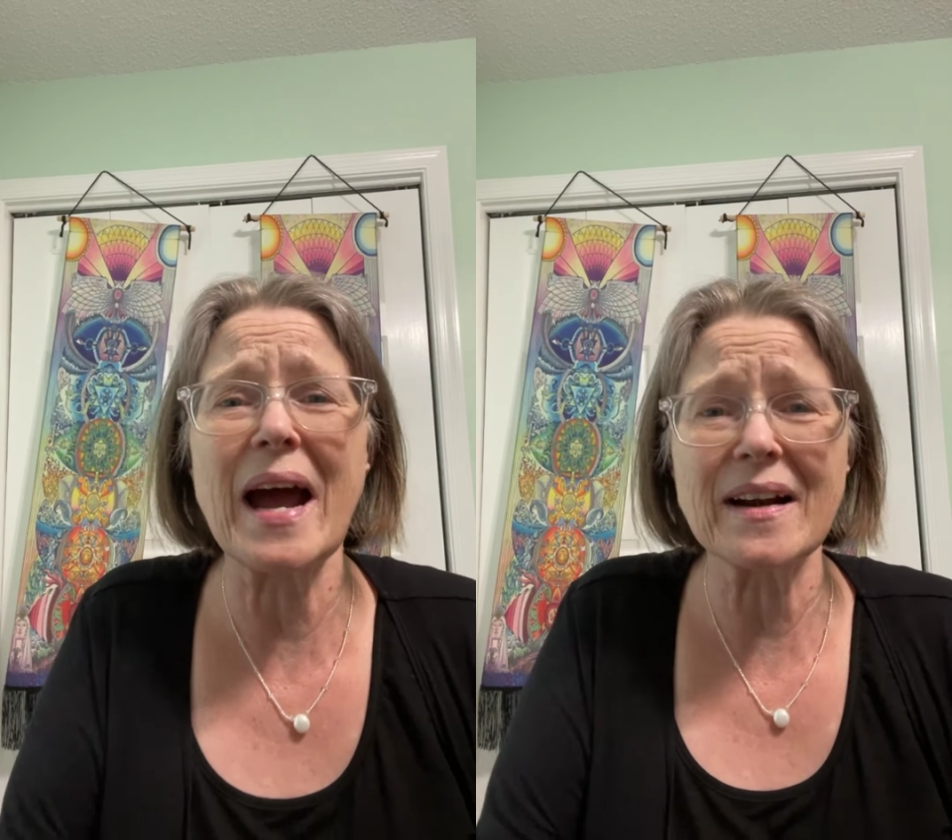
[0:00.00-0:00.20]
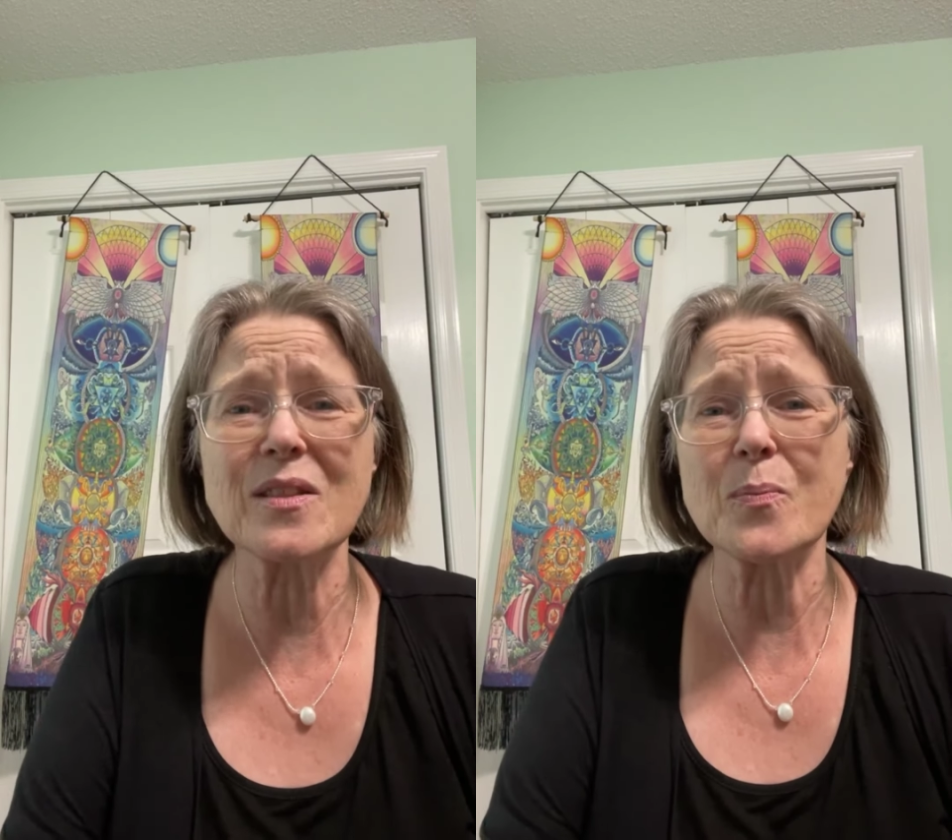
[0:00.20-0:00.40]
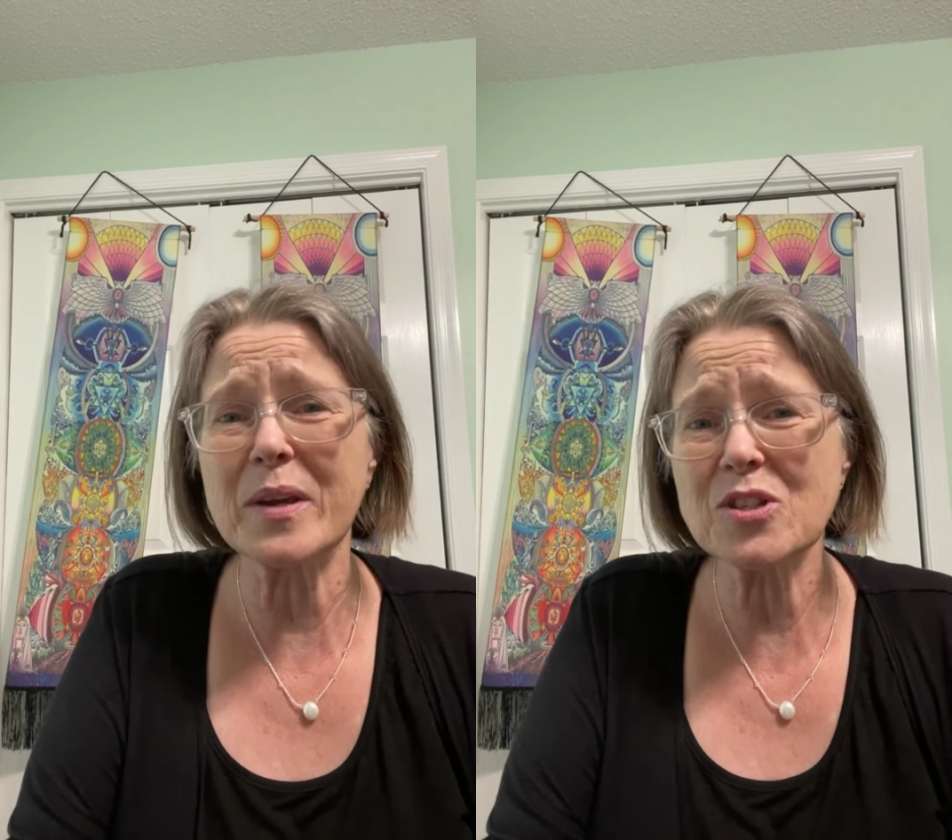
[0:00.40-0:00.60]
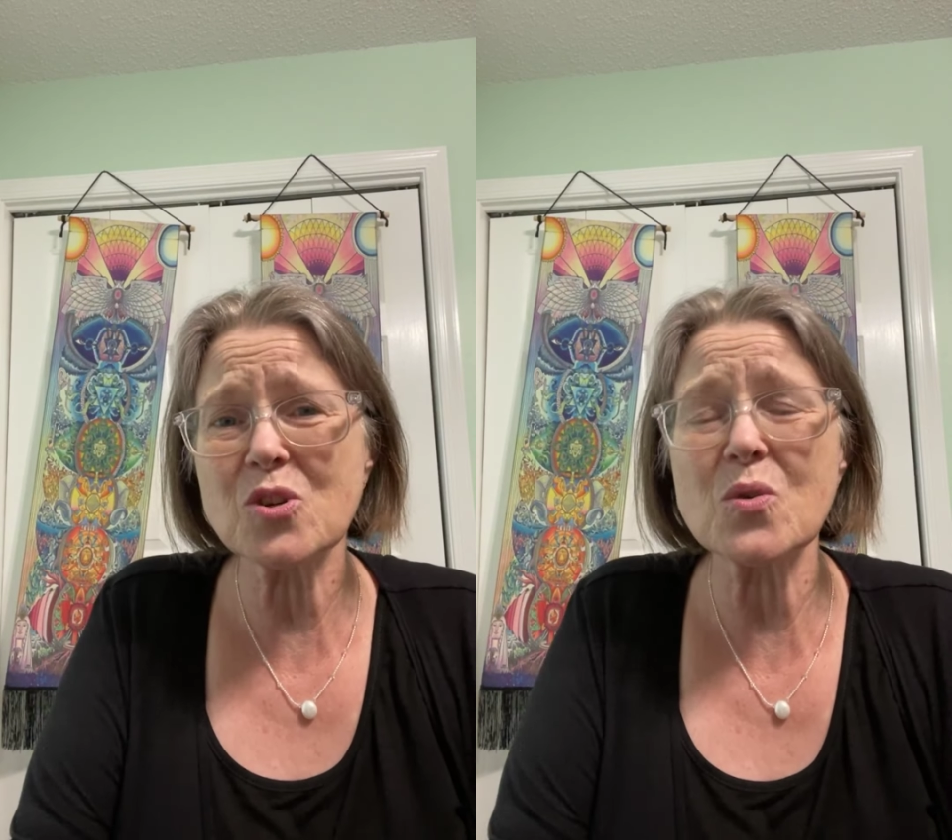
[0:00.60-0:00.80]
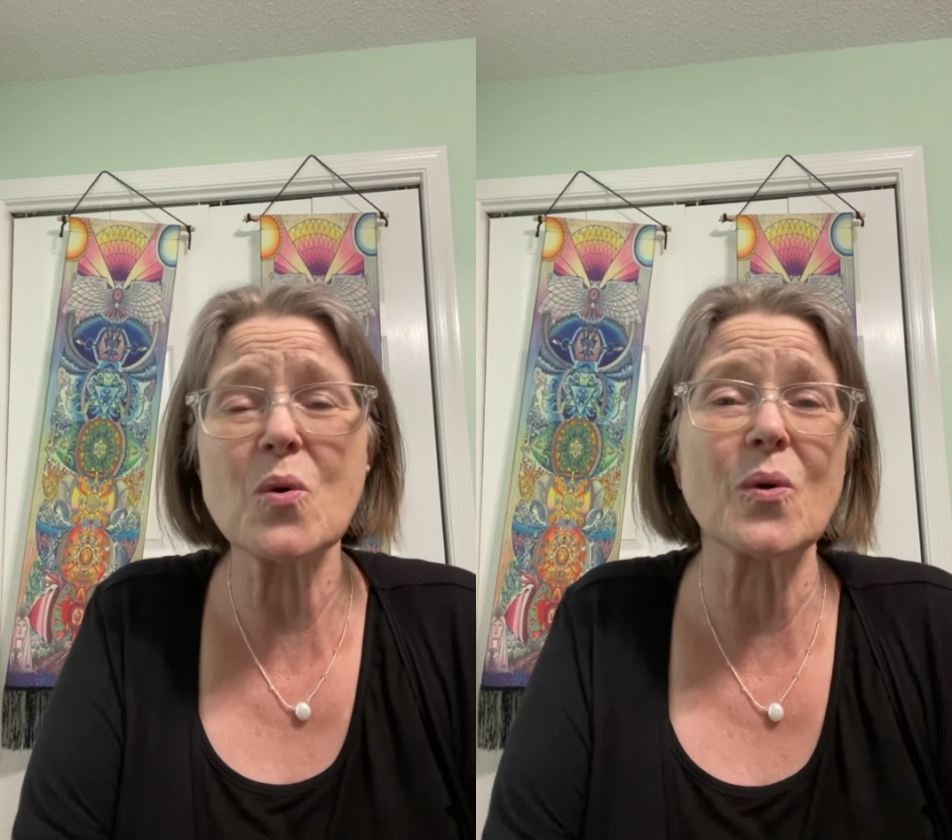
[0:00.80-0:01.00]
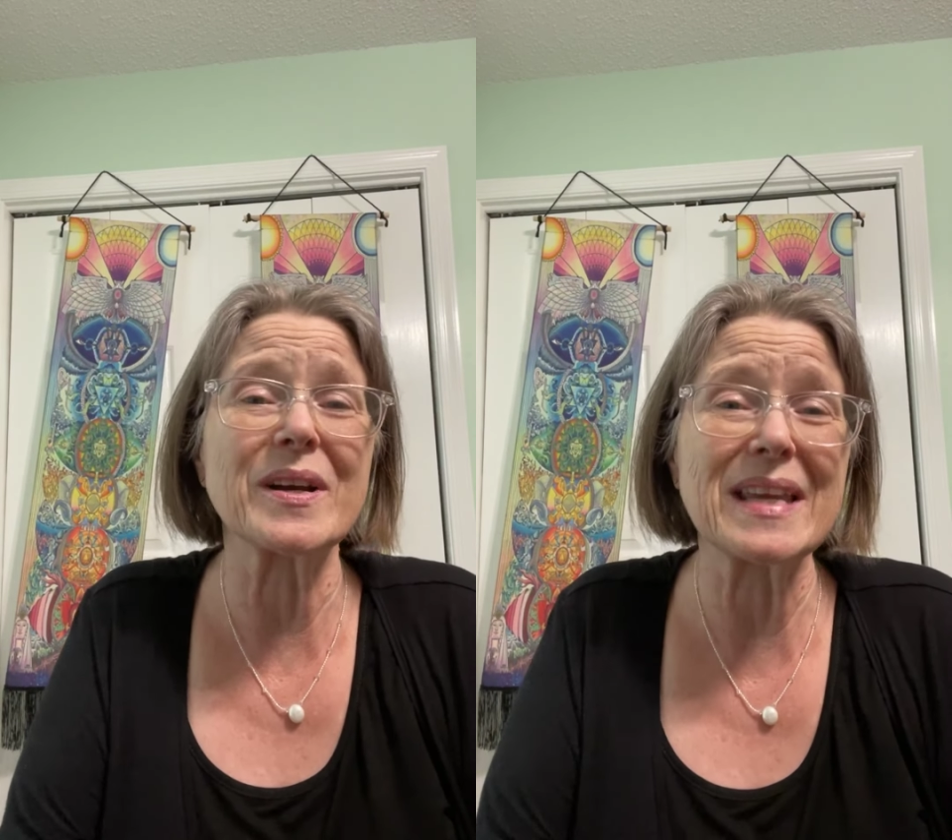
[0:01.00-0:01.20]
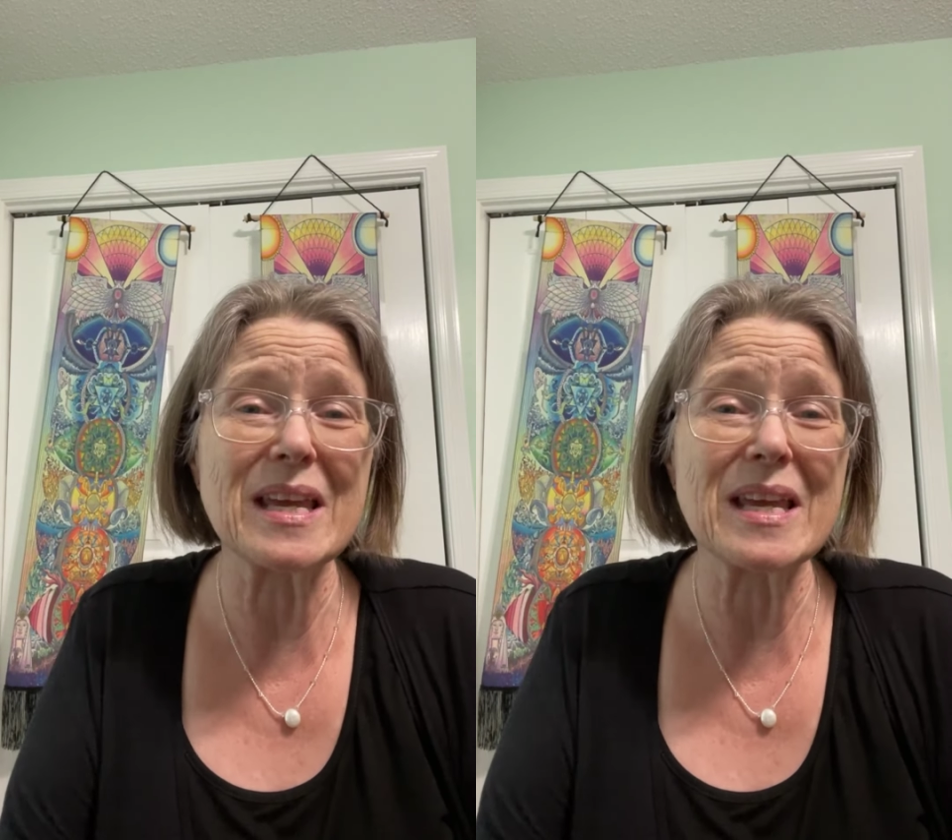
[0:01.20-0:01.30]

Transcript: out of the picture or